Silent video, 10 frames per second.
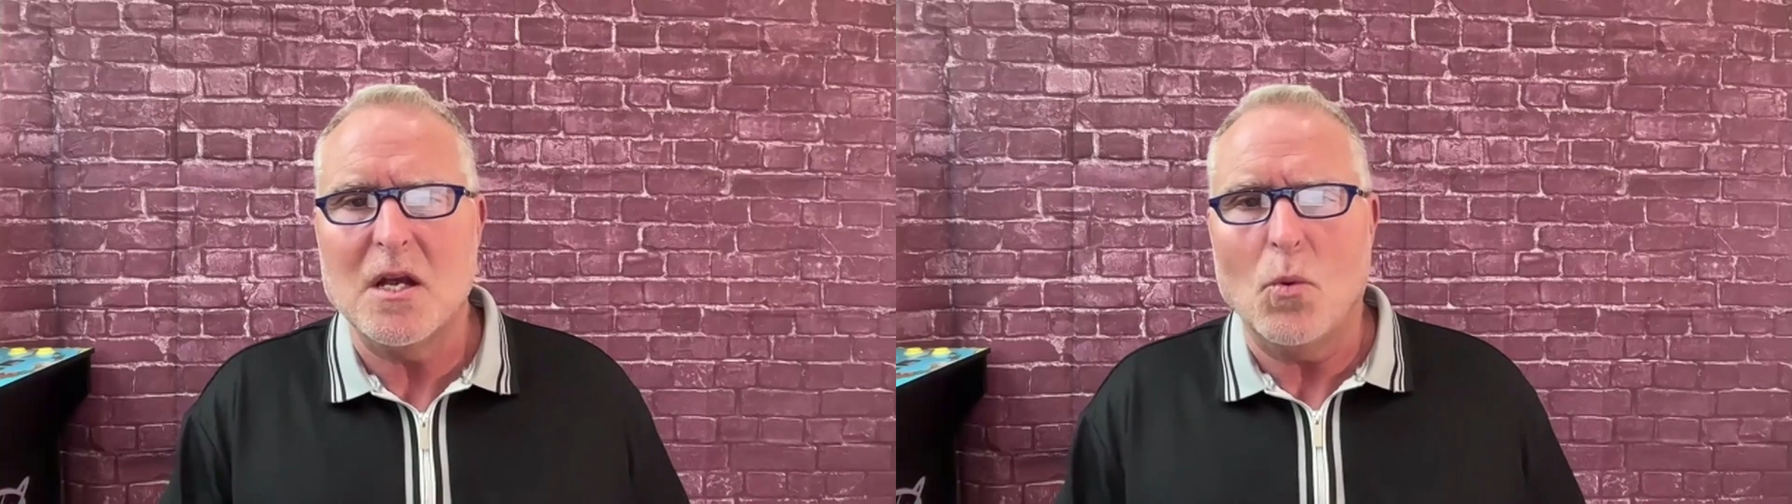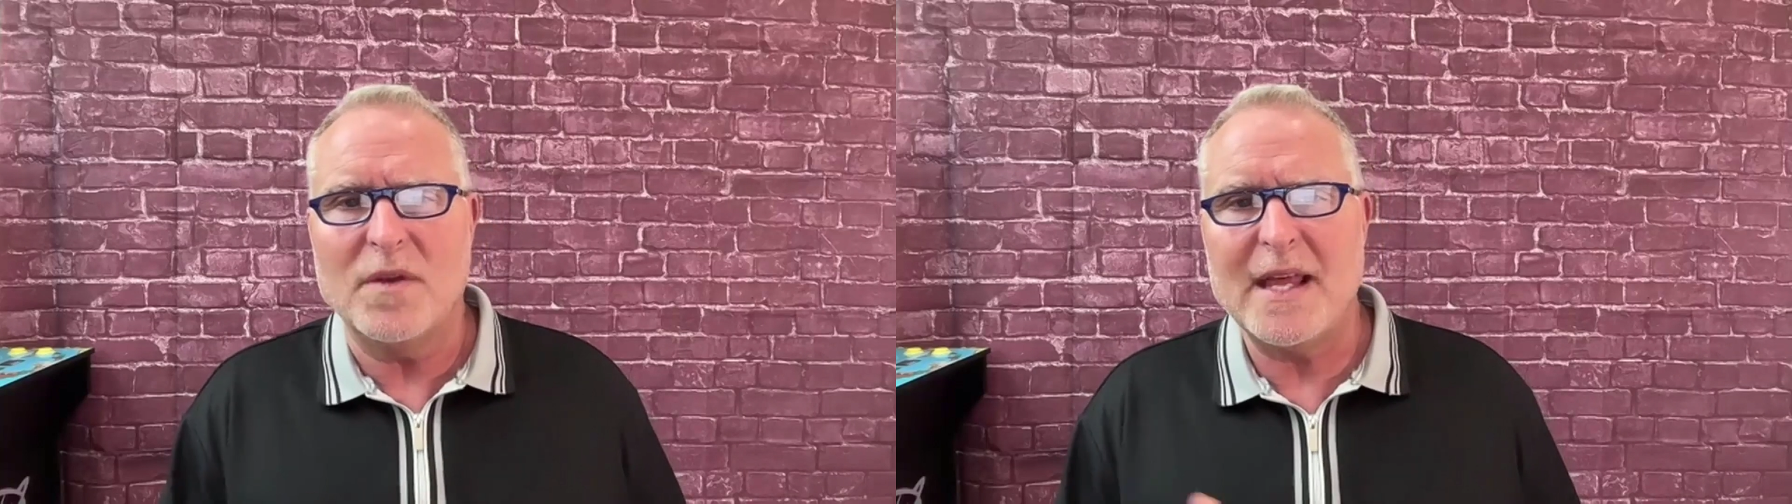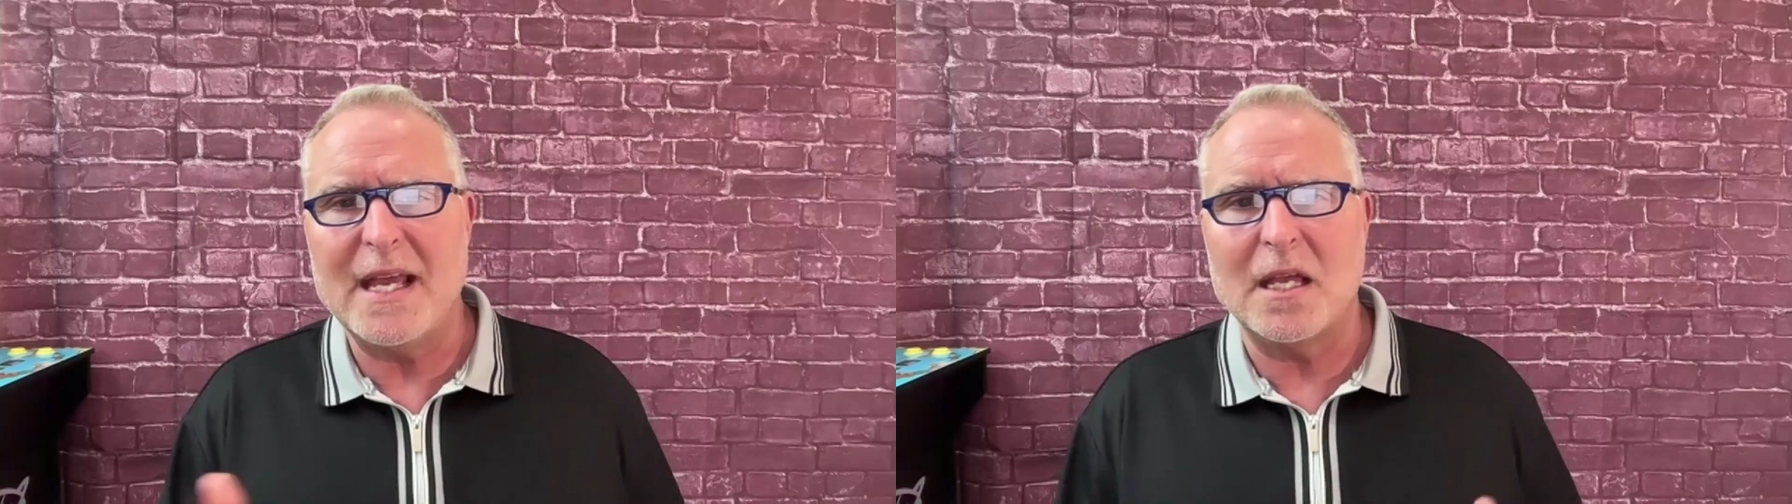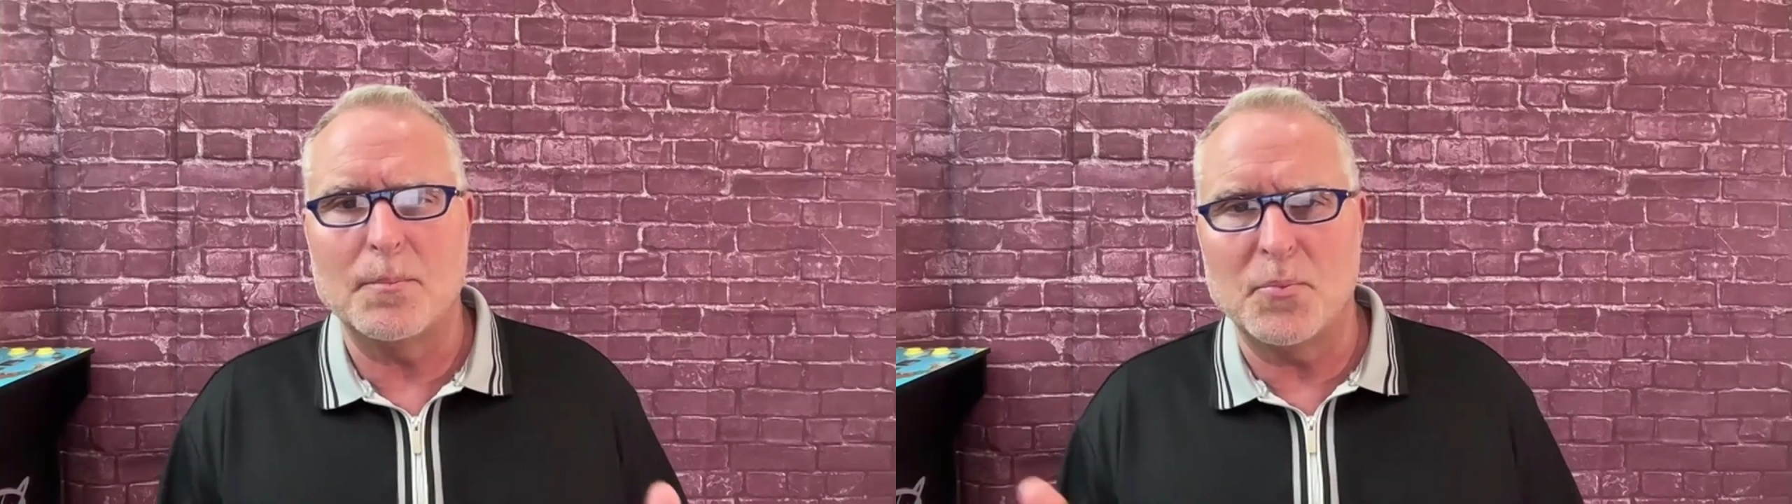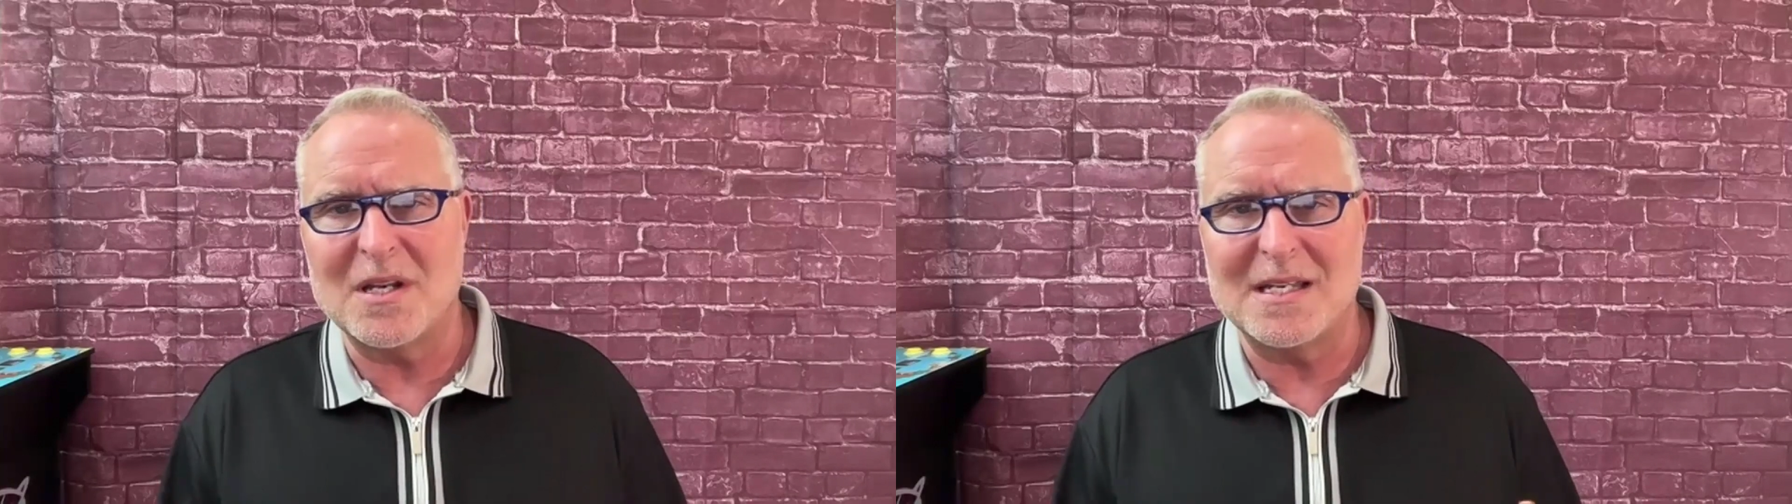when they can
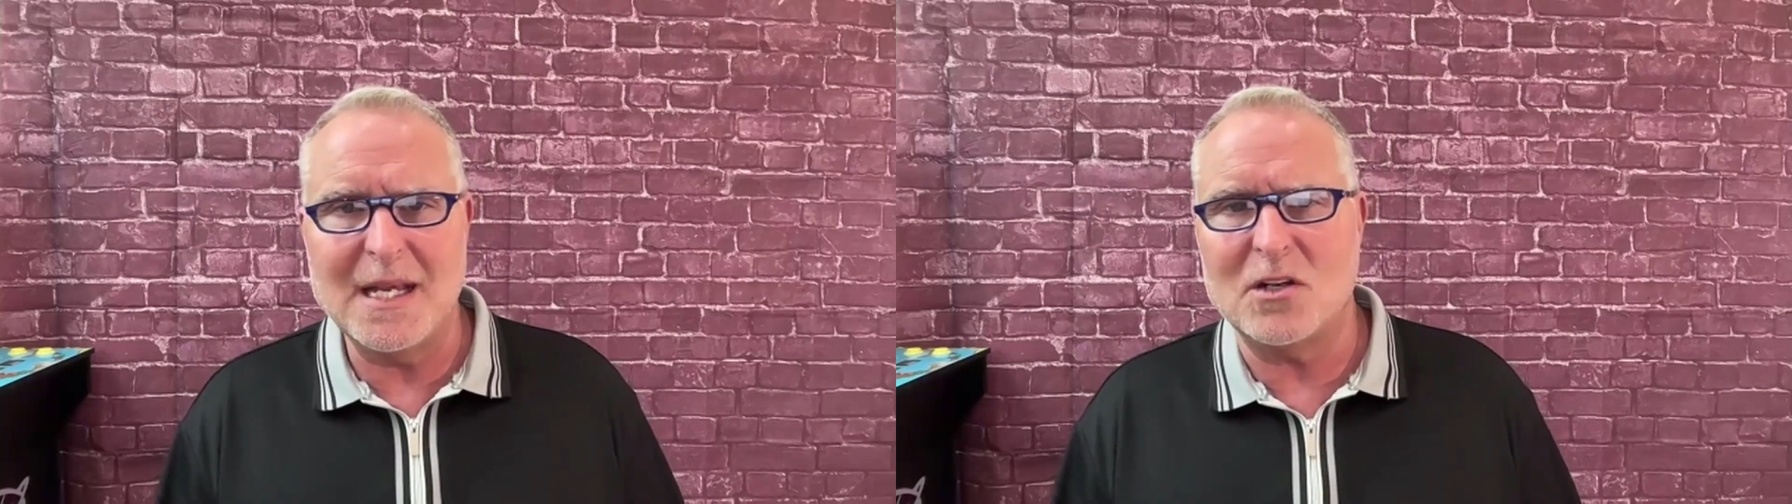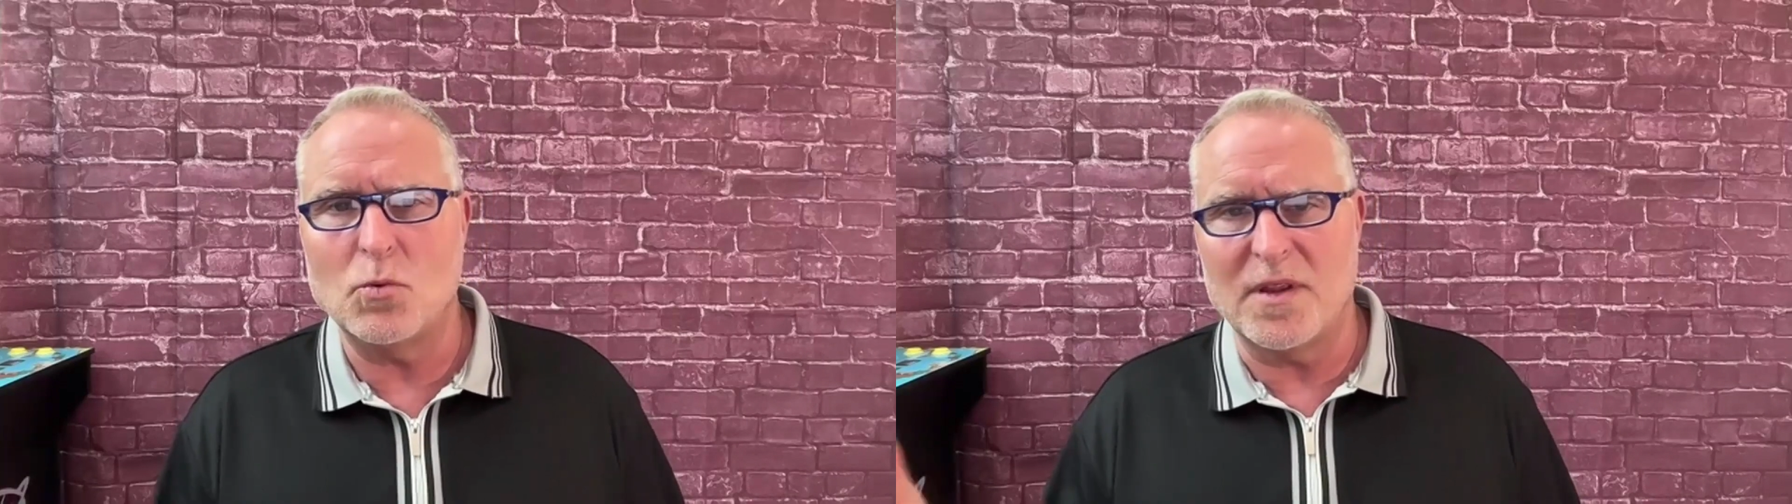predict